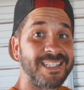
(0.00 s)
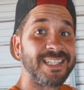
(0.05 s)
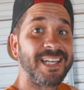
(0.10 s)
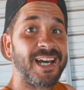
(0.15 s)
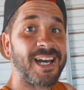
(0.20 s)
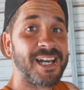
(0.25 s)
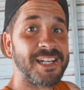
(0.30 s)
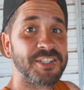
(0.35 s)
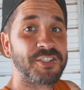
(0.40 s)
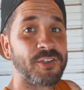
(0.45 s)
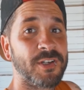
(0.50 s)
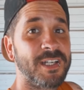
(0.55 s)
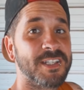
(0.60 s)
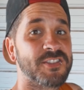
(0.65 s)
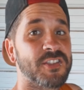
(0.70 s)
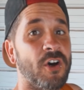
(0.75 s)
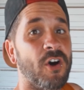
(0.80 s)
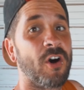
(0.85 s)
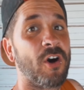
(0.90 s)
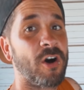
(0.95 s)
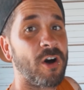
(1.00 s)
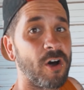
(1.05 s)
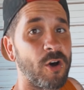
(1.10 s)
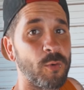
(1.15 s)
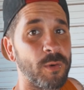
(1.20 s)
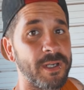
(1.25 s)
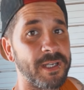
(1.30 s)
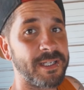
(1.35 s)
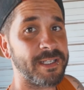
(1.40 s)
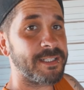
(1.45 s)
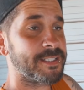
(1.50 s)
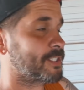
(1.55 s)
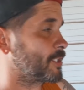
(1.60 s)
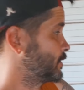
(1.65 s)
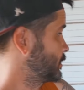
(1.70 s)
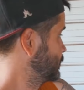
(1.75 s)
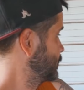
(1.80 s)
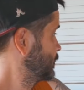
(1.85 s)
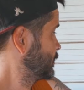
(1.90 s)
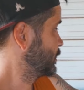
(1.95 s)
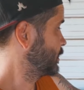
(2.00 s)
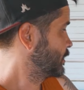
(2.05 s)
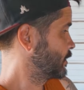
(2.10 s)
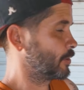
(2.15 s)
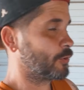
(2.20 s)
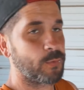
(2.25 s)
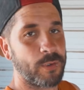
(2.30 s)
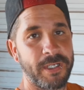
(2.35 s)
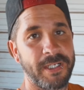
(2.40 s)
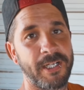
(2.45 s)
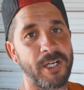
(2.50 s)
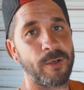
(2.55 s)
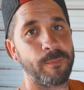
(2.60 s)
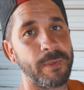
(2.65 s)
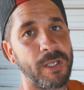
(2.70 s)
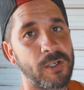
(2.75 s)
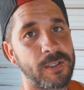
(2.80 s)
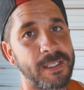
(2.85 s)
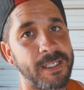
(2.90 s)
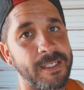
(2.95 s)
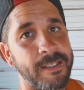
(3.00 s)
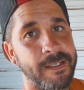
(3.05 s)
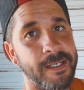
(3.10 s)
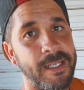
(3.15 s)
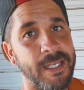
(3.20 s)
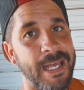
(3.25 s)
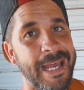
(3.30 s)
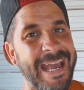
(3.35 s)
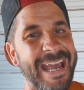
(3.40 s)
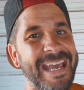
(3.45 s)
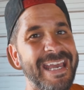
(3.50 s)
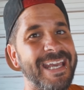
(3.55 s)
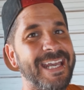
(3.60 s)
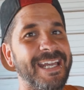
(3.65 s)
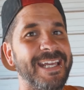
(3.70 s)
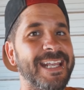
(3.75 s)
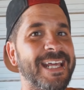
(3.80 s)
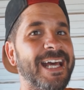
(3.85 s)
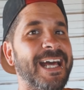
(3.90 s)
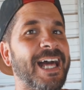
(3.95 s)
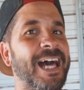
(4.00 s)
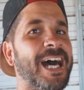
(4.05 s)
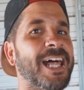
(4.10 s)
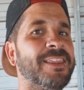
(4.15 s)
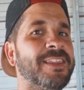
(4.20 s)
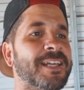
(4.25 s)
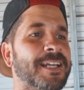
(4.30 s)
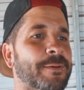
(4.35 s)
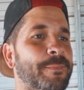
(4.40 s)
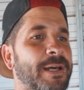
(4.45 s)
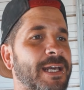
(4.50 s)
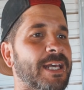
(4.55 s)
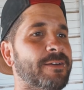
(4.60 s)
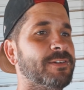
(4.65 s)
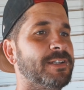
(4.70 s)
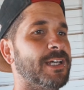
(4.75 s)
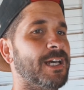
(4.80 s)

Guys, so as always, we're in here milking, and I think I might have a